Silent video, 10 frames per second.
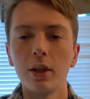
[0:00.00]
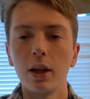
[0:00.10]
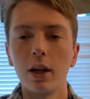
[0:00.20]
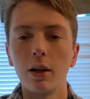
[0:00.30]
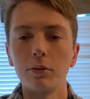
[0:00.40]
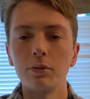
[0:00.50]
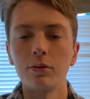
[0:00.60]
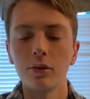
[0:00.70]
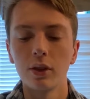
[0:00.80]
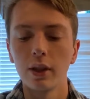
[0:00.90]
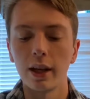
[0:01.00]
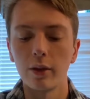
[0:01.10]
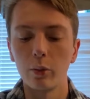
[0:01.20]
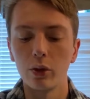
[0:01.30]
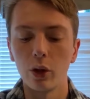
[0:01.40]
like if
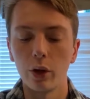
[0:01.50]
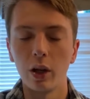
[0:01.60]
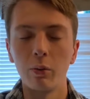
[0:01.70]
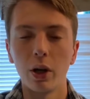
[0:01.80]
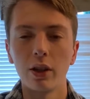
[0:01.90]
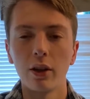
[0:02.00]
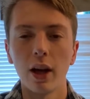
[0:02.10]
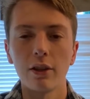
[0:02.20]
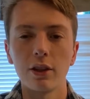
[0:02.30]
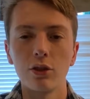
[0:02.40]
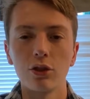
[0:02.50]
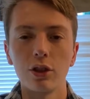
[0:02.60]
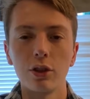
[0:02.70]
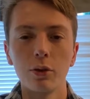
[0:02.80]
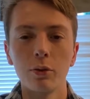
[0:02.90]
I'm going unbuttoned as I usually
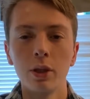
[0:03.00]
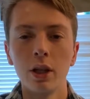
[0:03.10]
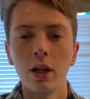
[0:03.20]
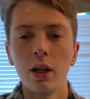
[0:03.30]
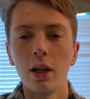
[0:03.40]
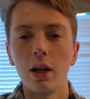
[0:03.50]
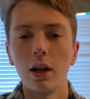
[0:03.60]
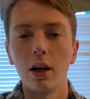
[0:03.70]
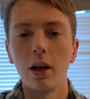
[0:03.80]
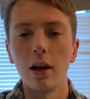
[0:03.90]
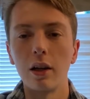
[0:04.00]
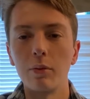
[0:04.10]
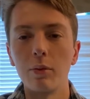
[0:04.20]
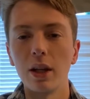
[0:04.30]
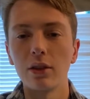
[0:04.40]
do. It
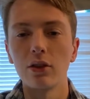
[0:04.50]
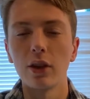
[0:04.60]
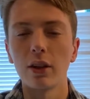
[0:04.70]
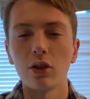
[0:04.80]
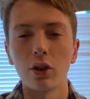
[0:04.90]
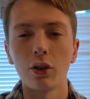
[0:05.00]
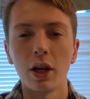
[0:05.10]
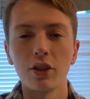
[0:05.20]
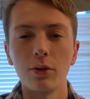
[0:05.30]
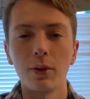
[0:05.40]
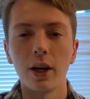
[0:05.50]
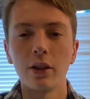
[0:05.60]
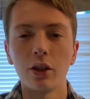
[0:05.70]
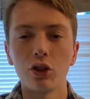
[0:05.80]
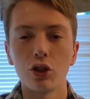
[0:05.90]
makes it so that it's hard to actually
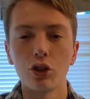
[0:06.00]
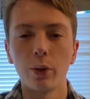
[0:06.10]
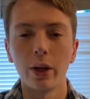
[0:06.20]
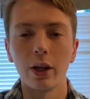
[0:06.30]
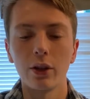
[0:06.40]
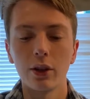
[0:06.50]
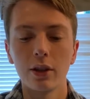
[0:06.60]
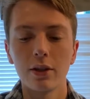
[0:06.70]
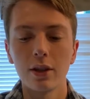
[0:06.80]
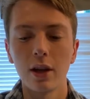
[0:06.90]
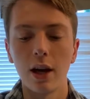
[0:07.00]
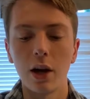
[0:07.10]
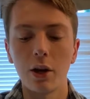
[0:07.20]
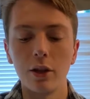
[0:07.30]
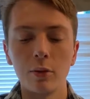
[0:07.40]
find a shirt to wear under this.
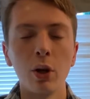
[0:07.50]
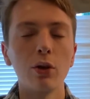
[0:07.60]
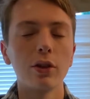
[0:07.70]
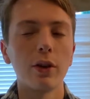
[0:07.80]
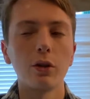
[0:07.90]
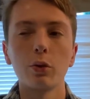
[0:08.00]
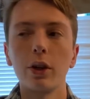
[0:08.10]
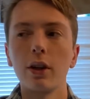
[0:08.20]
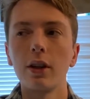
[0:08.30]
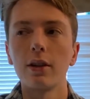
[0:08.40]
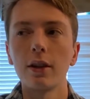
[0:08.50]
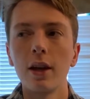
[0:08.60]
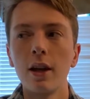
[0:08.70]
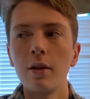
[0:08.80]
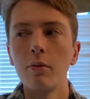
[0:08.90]
I suppose if I was wearing this
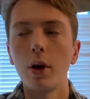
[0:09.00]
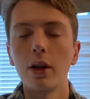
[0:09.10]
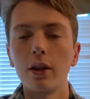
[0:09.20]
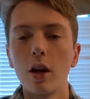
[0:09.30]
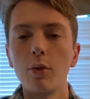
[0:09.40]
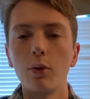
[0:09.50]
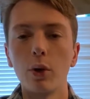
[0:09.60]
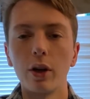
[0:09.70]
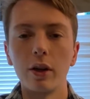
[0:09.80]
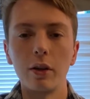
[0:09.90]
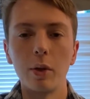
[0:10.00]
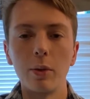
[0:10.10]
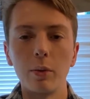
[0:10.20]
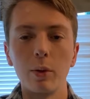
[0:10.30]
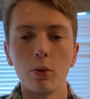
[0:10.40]
buttoned up and wearing it maybe
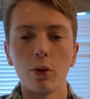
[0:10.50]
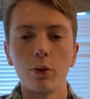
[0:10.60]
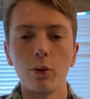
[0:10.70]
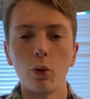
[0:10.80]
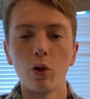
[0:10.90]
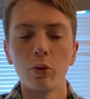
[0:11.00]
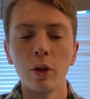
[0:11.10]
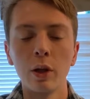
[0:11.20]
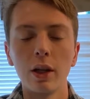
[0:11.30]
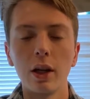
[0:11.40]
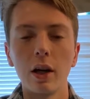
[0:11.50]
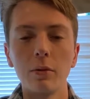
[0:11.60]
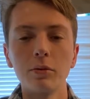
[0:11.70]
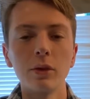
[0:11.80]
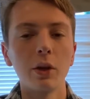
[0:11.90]
a bit more formal,
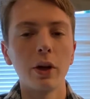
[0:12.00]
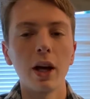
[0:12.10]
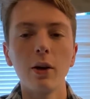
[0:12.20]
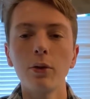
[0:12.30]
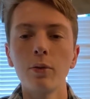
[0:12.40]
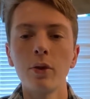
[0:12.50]
it would have